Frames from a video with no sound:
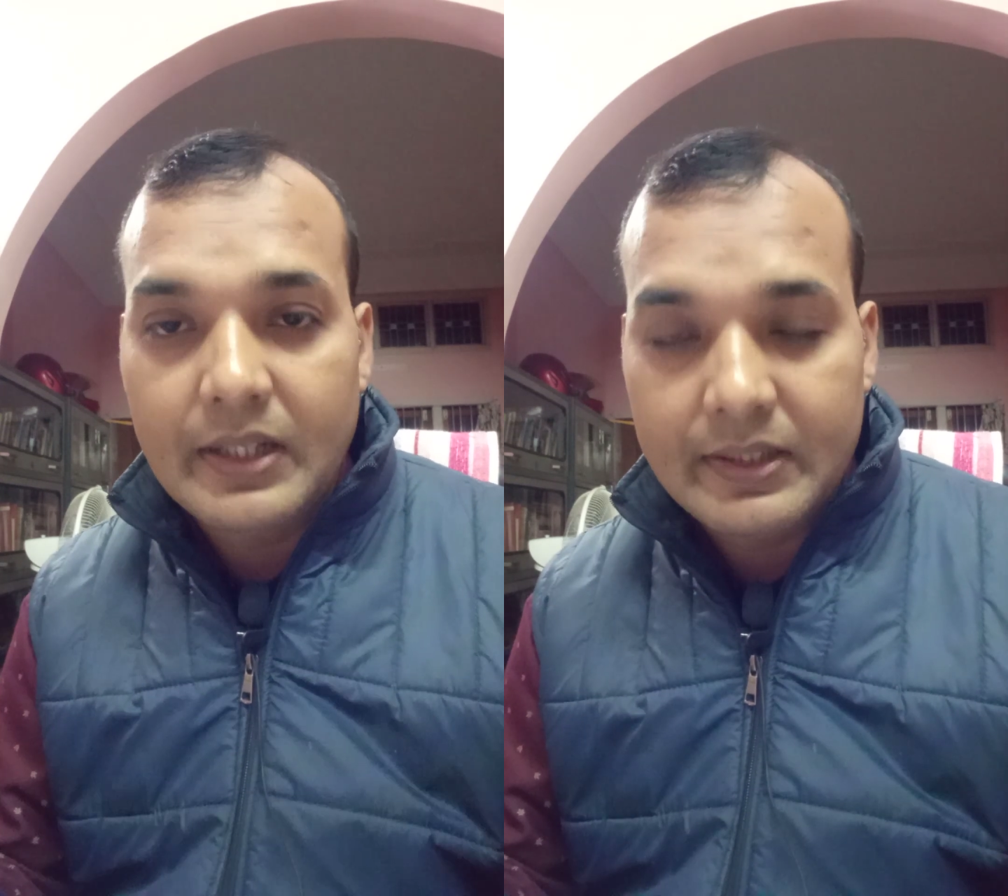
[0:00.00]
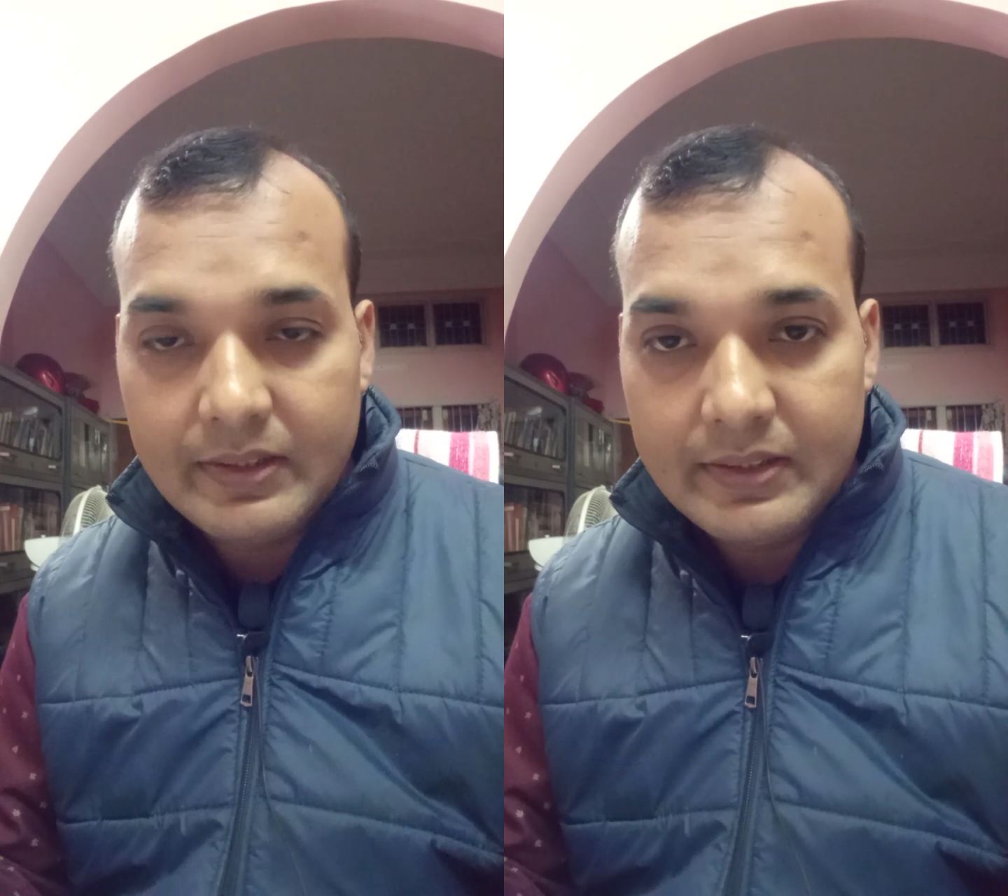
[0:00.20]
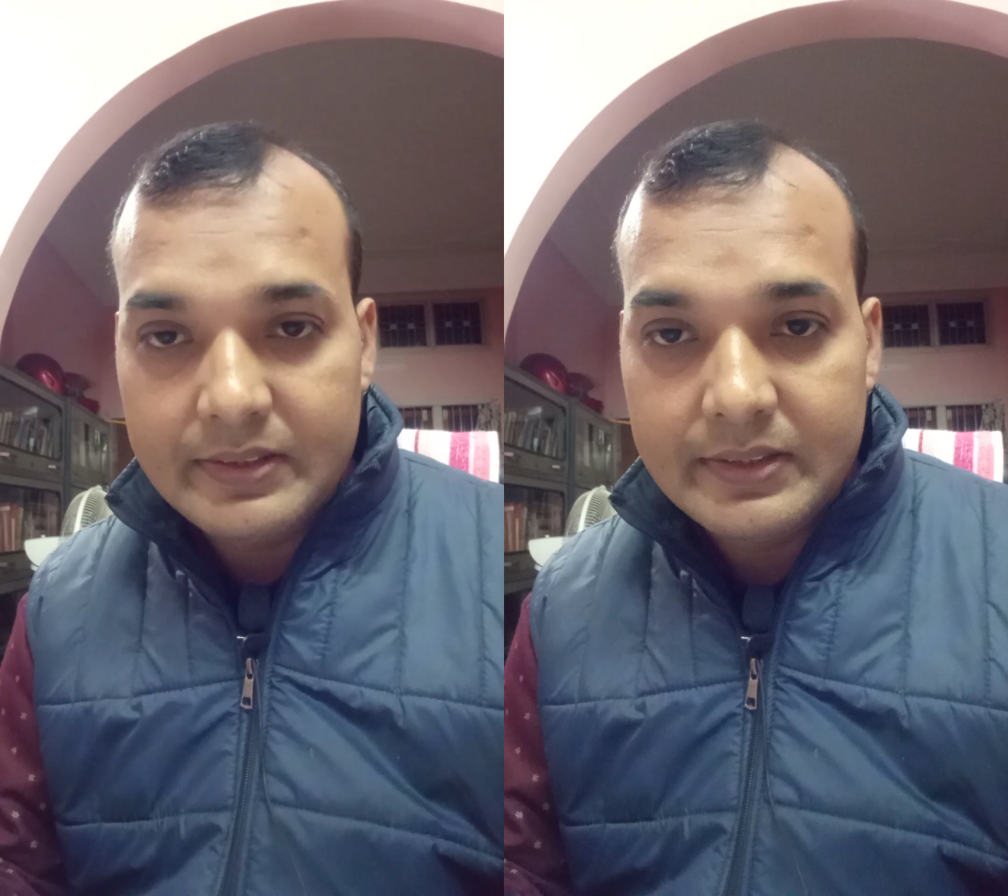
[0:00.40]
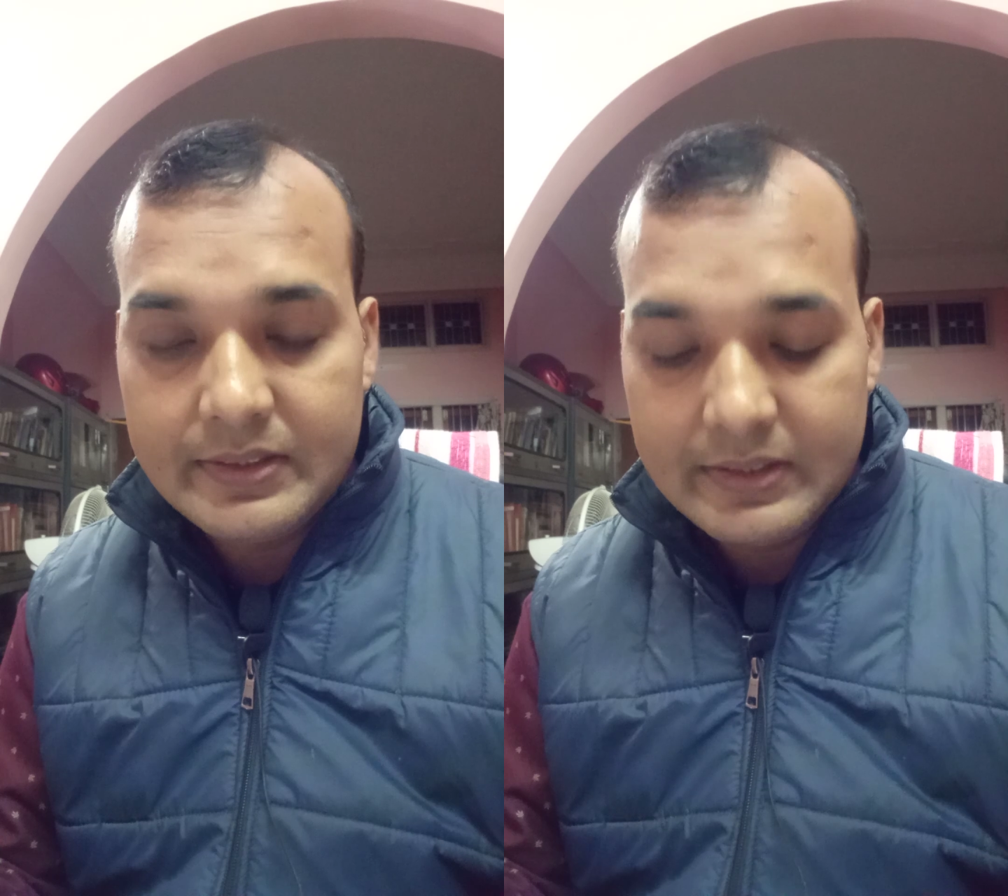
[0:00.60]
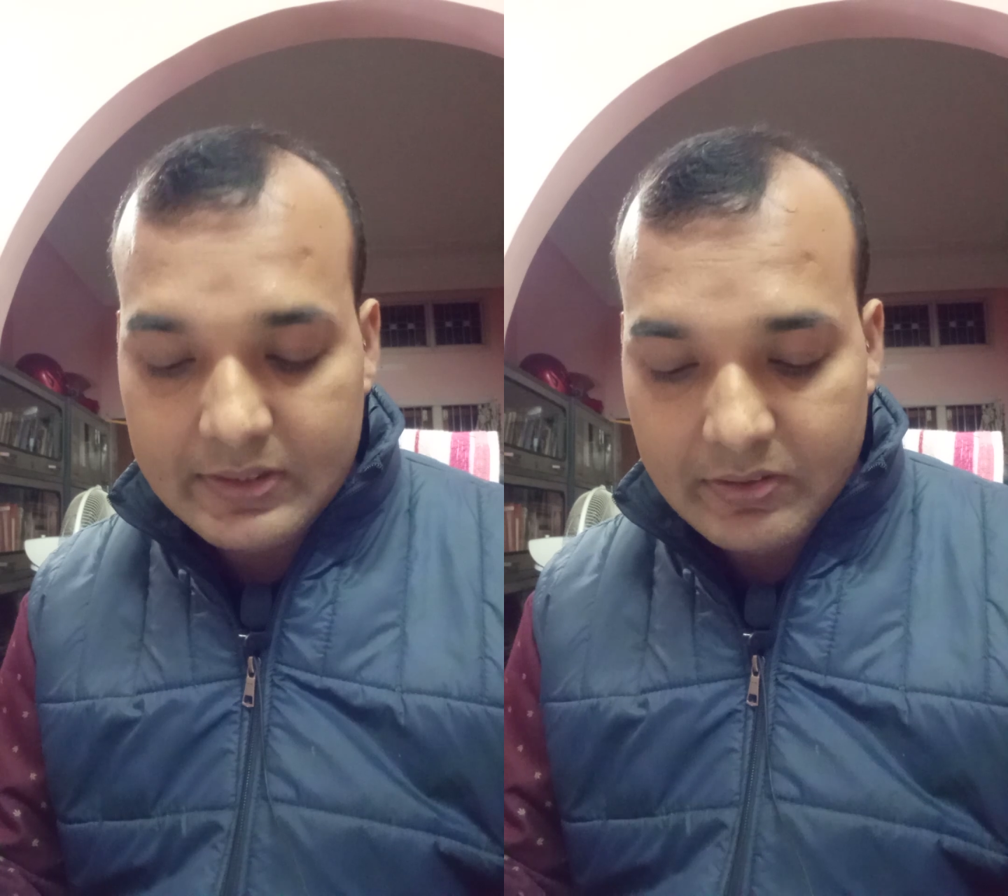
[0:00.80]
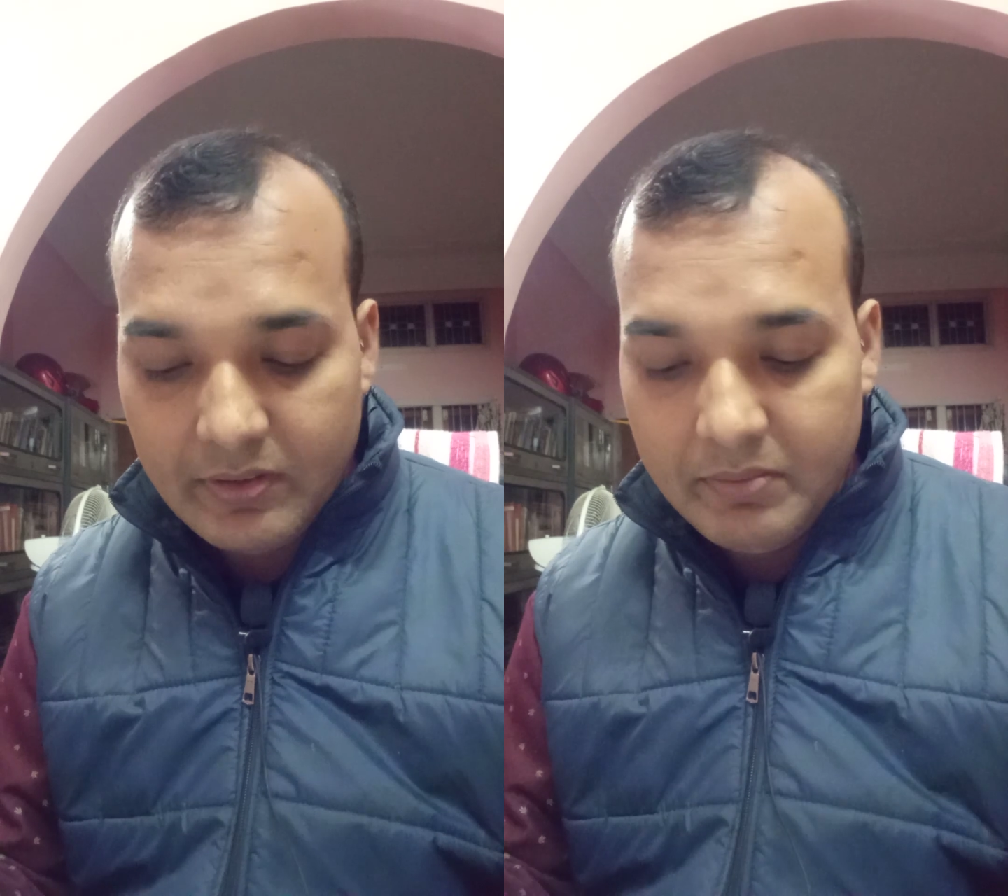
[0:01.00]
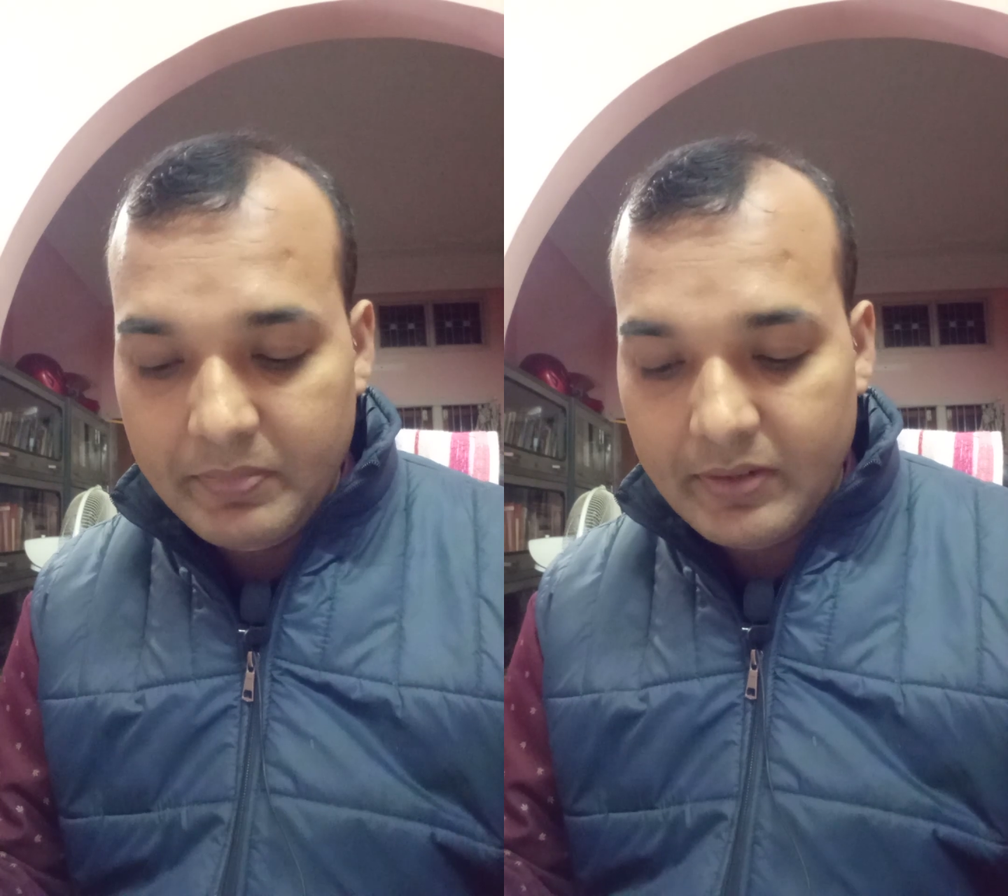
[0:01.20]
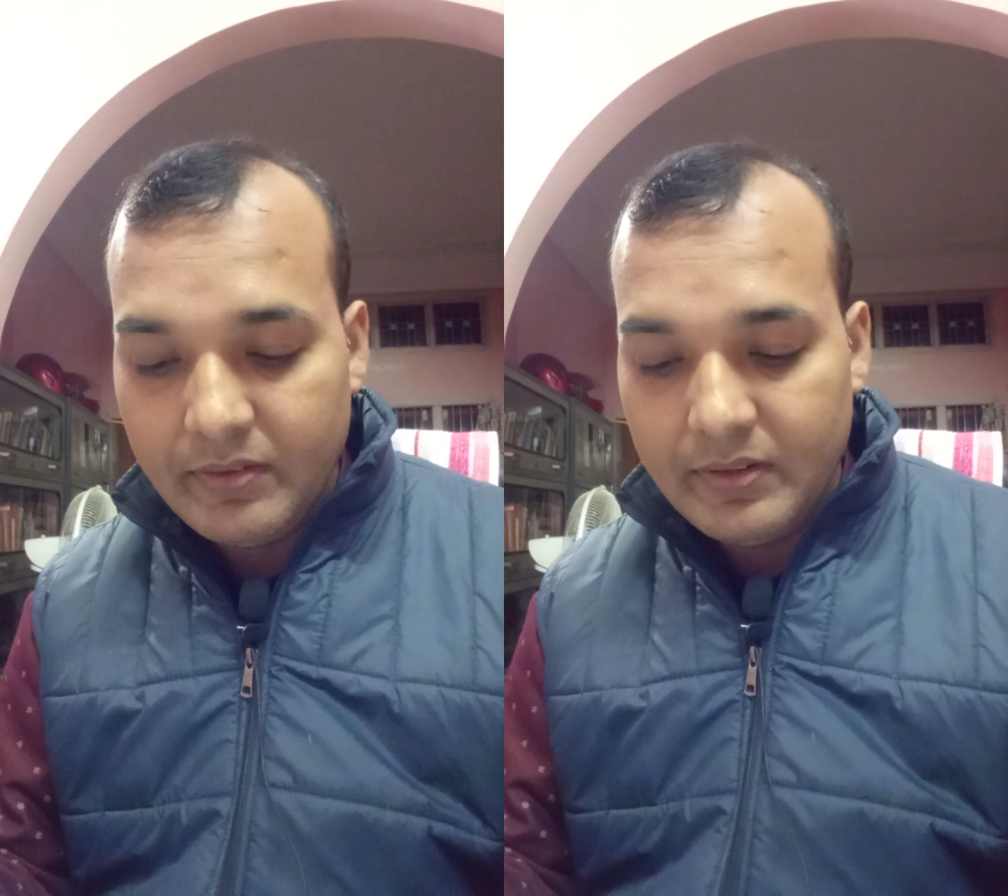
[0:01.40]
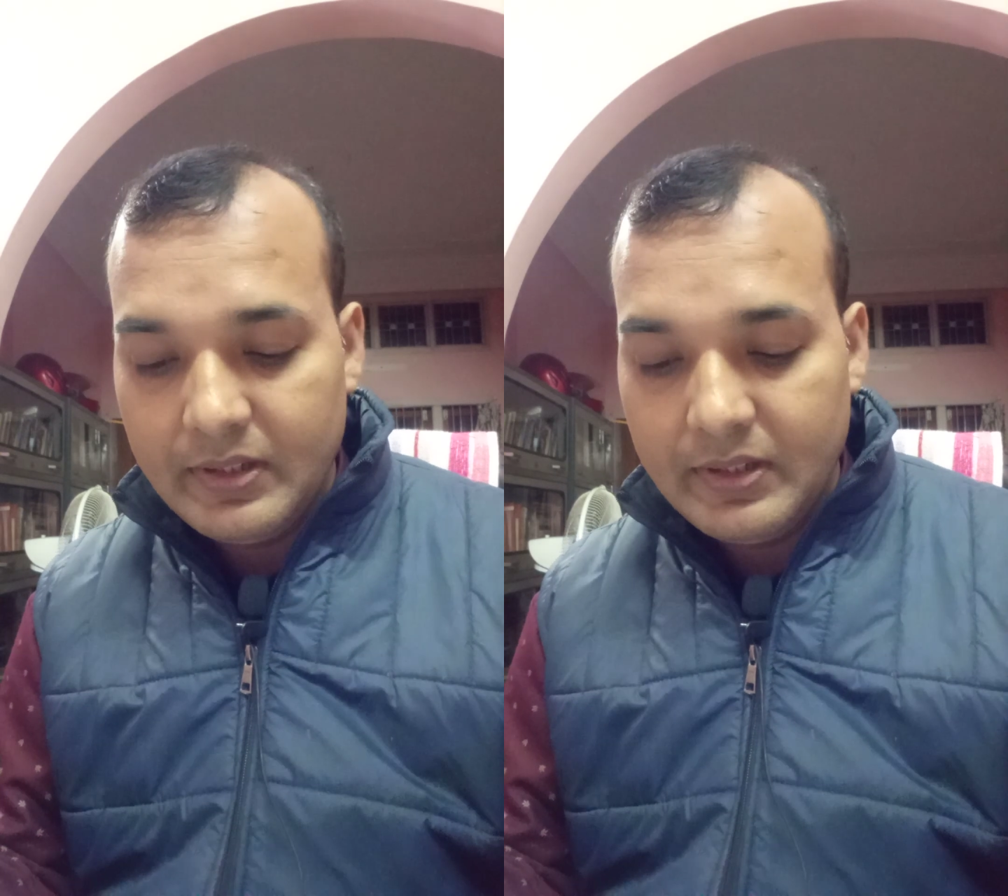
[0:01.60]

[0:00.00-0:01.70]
utterances is called parole.